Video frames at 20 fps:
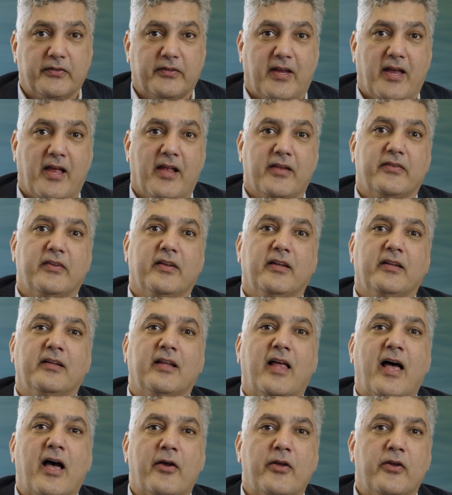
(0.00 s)
scans
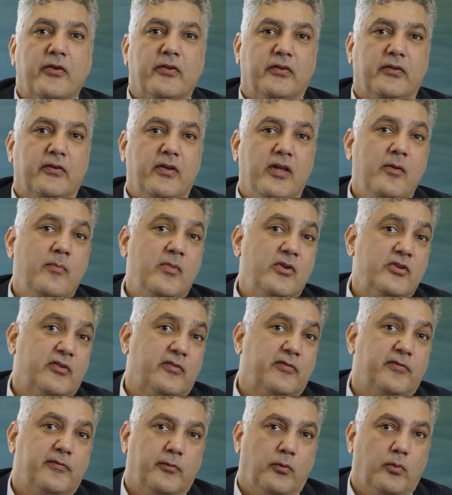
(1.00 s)
allow you to image
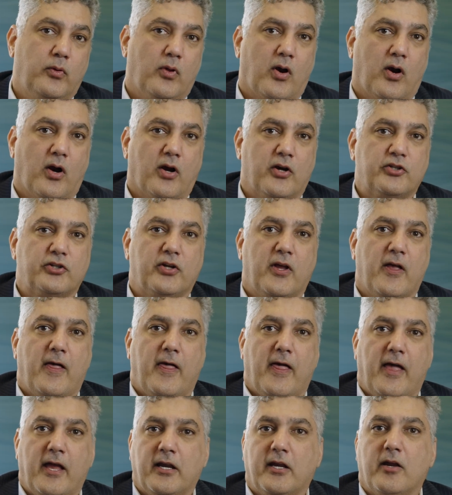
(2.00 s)
a full arch
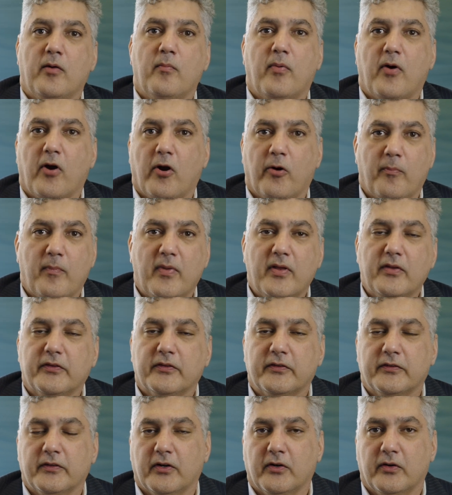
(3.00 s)
in
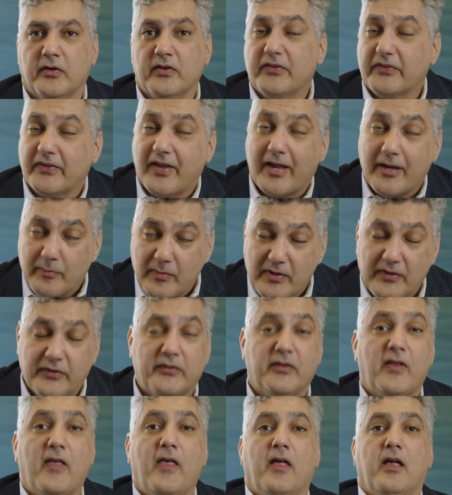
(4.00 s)
compartments or in
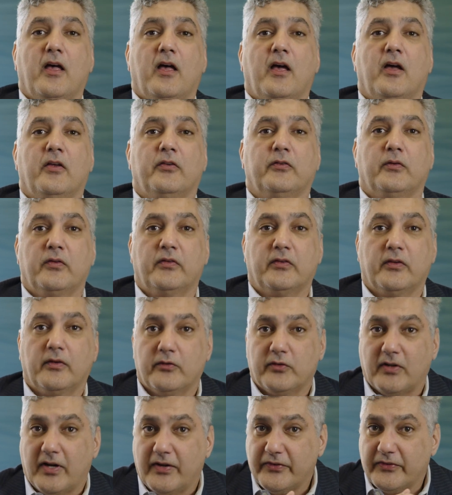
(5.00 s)
segments. So instead
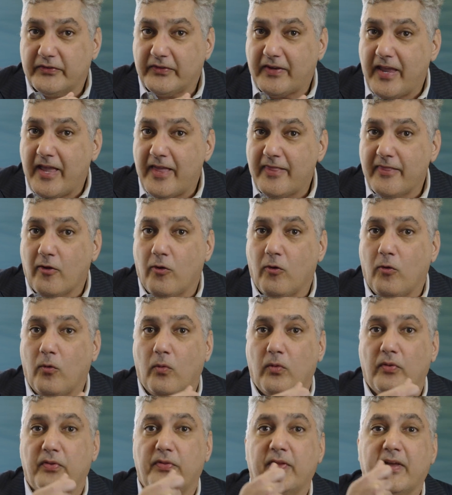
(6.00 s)
of trying to scan the
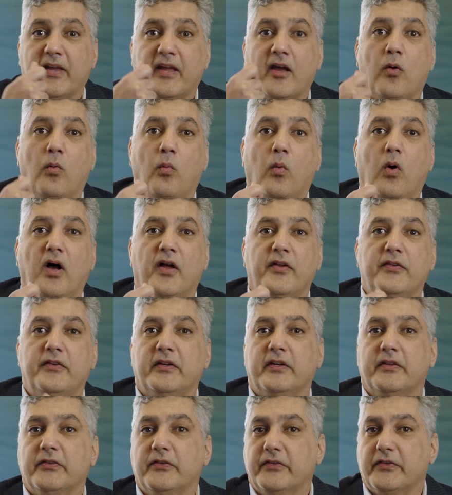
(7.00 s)
whole thing at once,
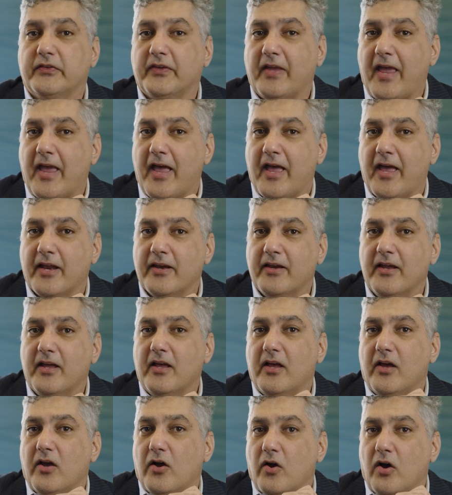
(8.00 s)
you can scan
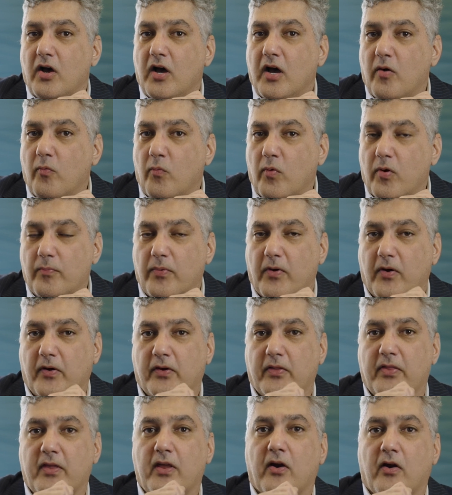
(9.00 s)
one
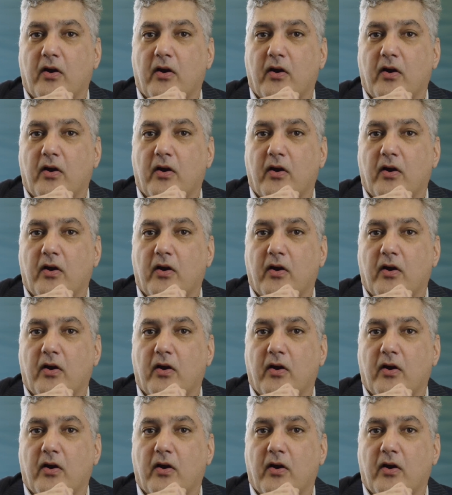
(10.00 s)
part of the